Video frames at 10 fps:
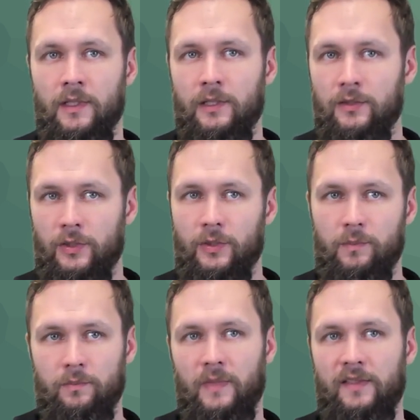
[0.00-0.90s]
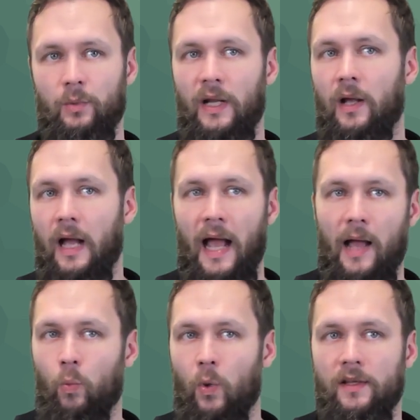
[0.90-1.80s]
So that's like
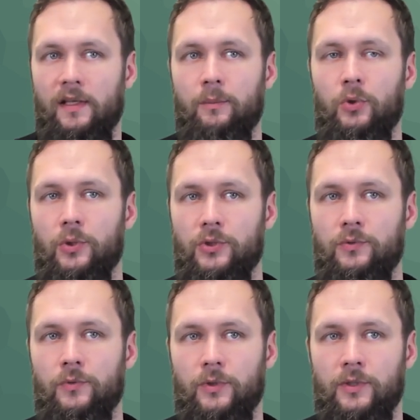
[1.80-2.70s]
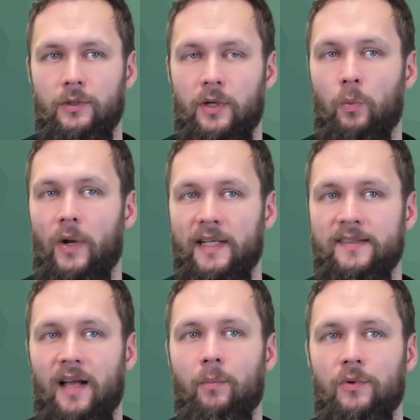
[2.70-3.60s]
one approach for, or one
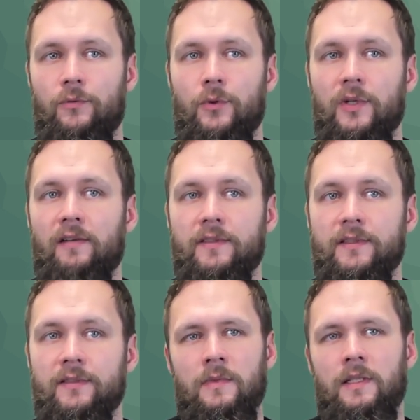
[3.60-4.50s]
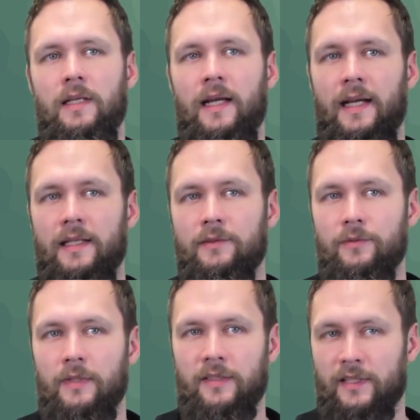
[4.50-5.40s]
example for levels. And
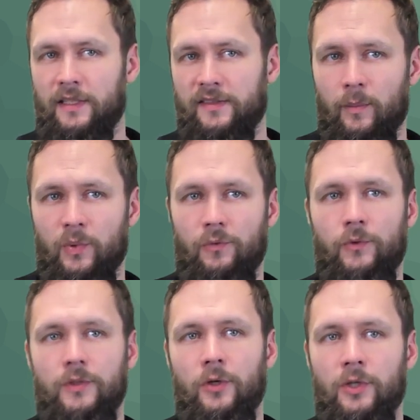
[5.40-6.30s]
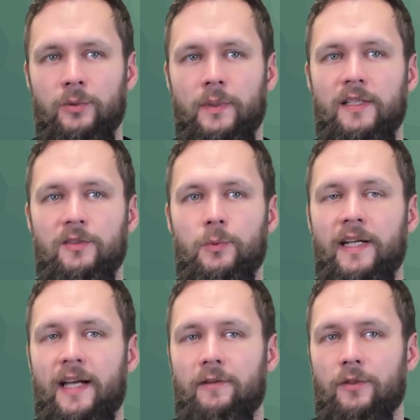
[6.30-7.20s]
as an example for the laundry list, we
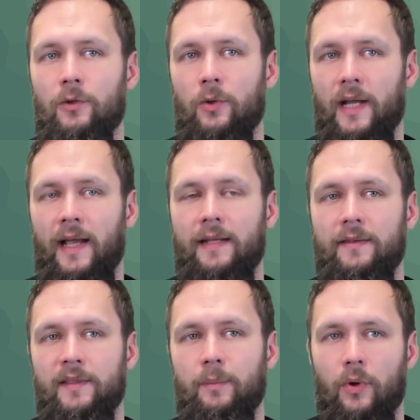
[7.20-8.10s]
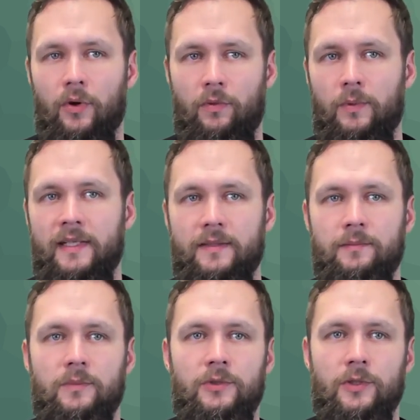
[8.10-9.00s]
can have a look at the birth rate.
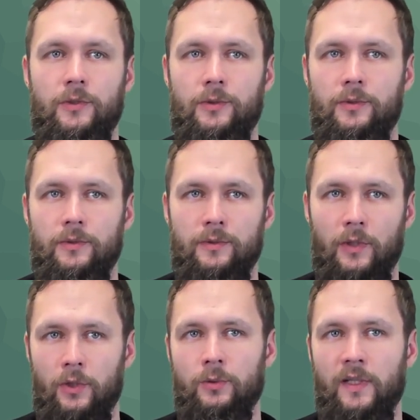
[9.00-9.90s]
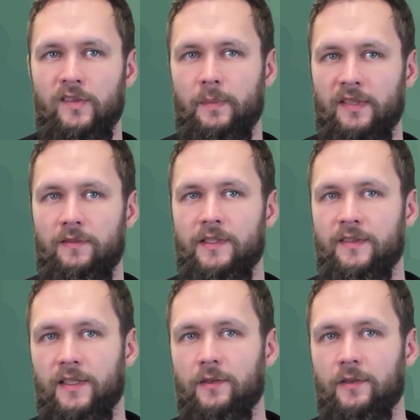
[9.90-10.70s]
So the laundry list specifies a set of